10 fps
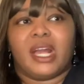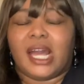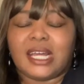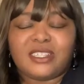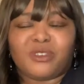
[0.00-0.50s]

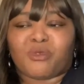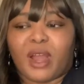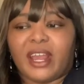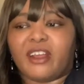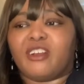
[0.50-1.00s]
As a
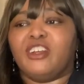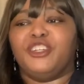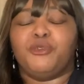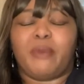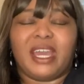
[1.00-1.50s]
writer,
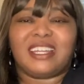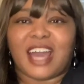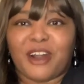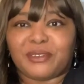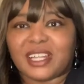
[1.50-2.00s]
you make an
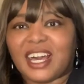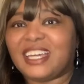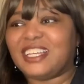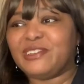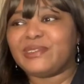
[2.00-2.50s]
outline
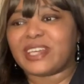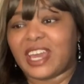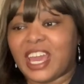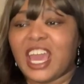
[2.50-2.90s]
and you say,